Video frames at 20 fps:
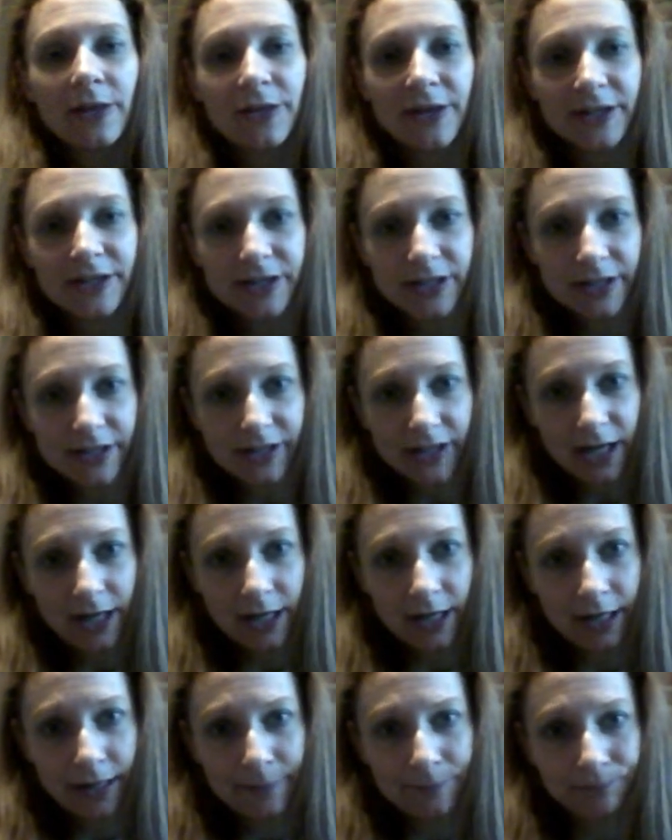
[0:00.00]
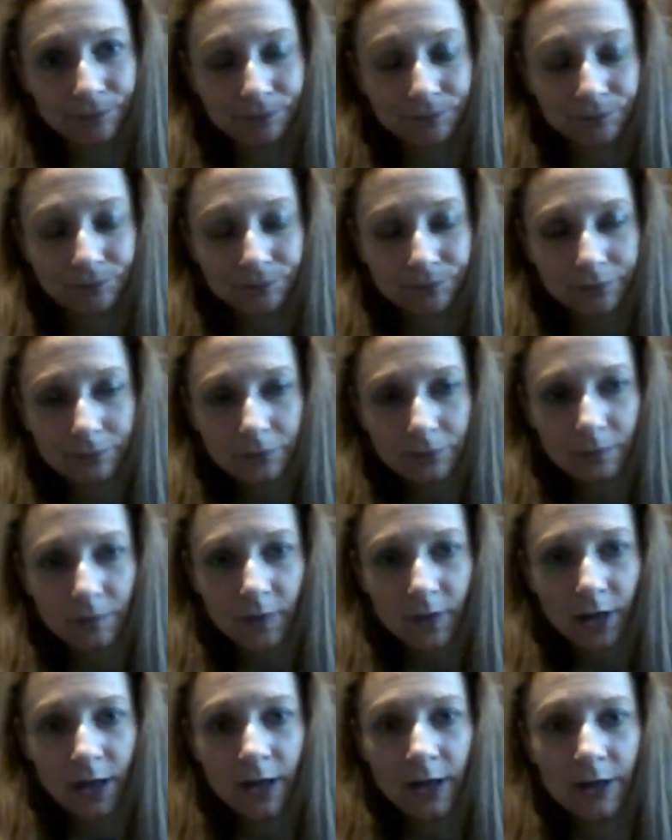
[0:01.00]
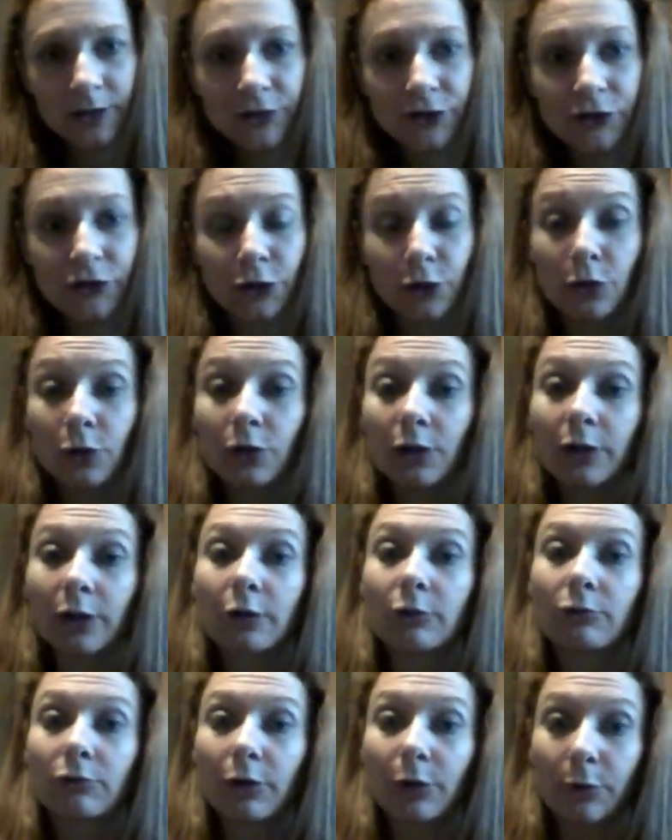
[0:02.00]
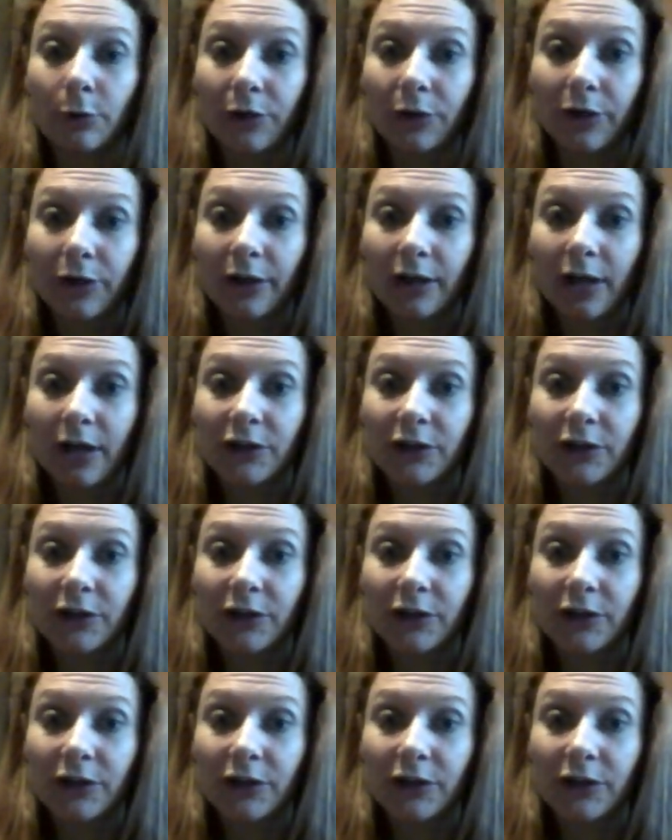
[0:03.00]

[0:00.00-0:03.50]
this is um, soul growth.